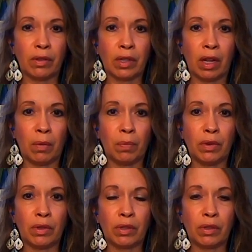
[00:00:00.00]
to help you
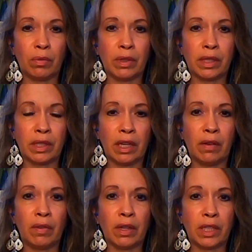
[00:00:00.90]
to
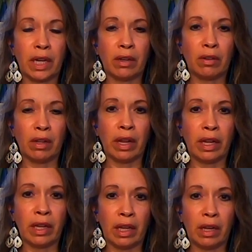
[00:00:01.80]
receive the channeled
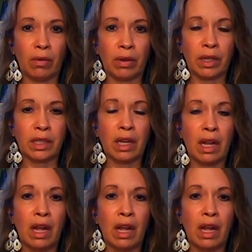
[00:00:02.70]
light language.